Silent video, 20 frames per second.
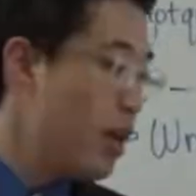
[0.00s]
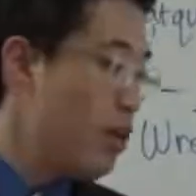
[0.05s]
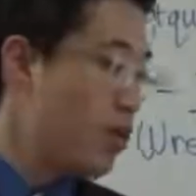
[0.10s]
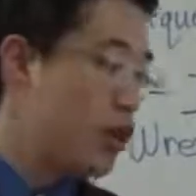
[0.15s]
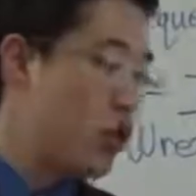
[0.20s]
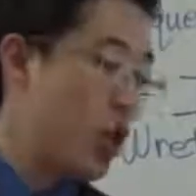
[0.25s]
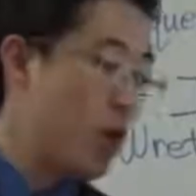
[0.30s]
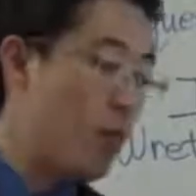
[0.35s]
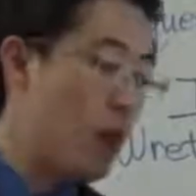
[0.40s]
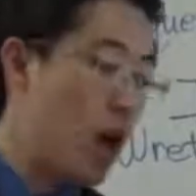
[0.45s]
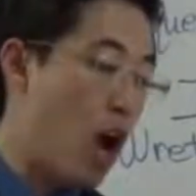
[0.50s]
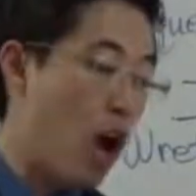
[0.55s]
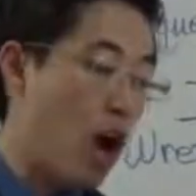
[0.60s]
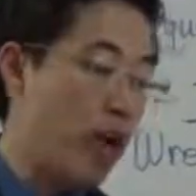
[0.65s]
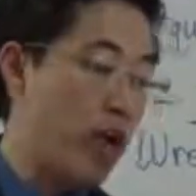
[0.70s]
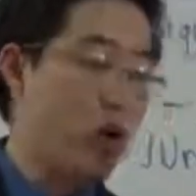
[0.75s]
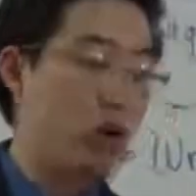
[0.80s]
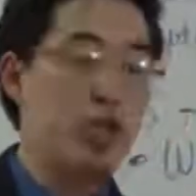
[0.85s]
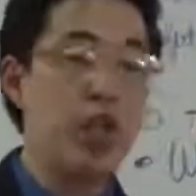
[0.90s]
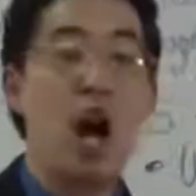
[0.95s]

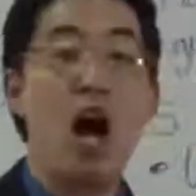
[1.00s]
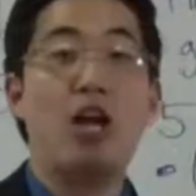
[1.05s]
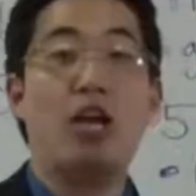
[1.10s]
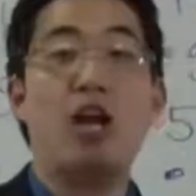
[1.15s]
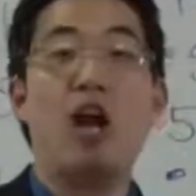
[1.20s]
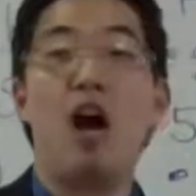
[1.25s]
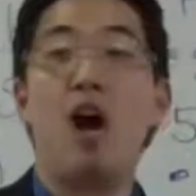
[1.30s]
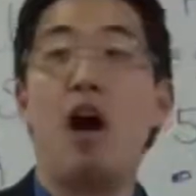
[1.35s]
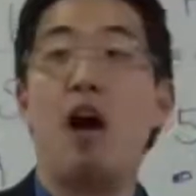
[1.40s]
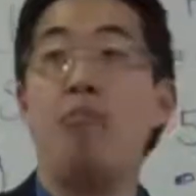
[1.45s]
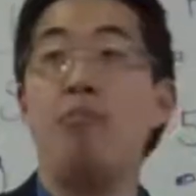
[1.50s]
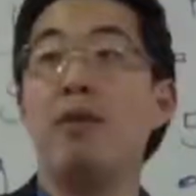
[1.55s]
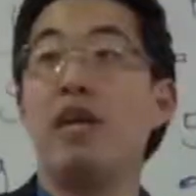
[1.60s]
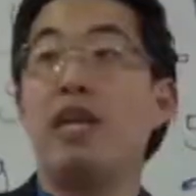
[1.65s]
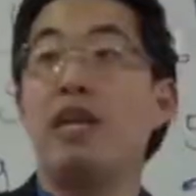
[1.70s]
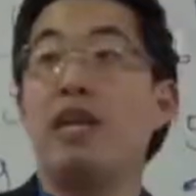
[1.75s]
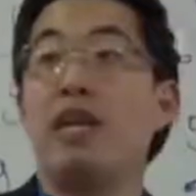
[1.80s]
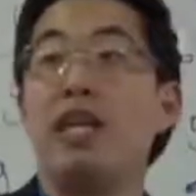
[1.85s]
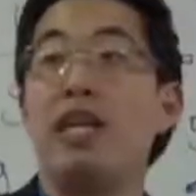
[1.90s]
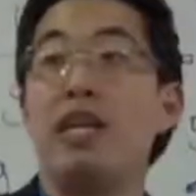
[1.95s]
SermonAudio.com,
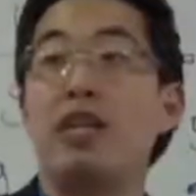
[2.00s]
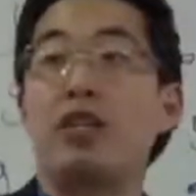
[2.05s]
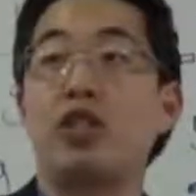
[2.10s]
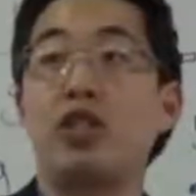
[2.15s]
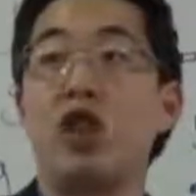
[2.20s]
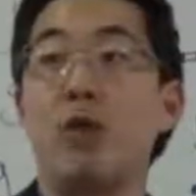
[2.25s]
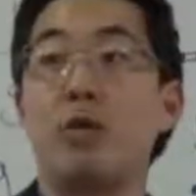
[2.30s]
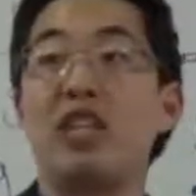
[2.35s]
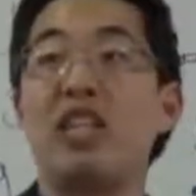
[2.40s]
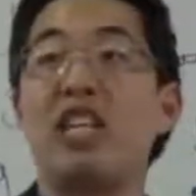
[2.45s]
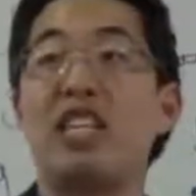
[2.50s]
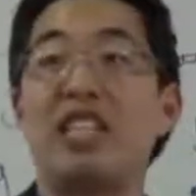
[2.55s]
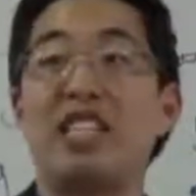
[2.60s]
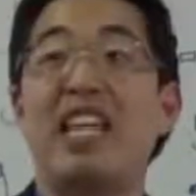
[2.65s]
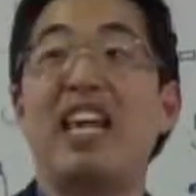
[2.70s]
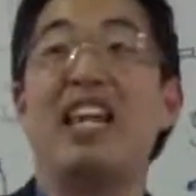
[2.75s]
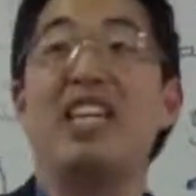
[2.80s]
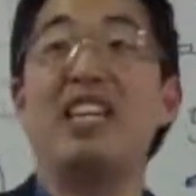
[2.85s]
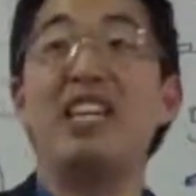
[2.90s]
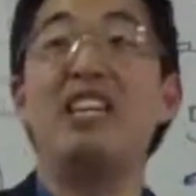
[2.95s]
his sermon is
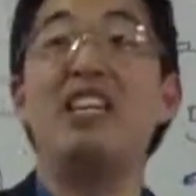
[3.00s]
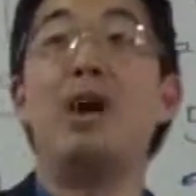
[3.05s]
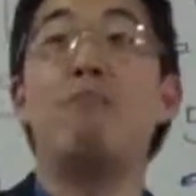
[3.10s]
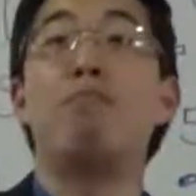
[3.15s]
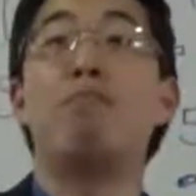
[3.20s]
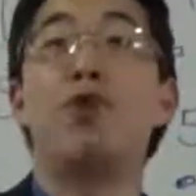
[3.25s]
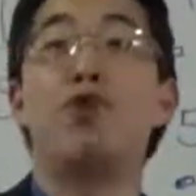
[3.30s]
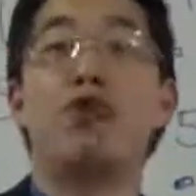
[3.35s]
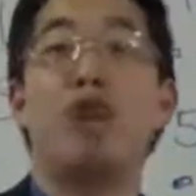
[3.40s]
hit number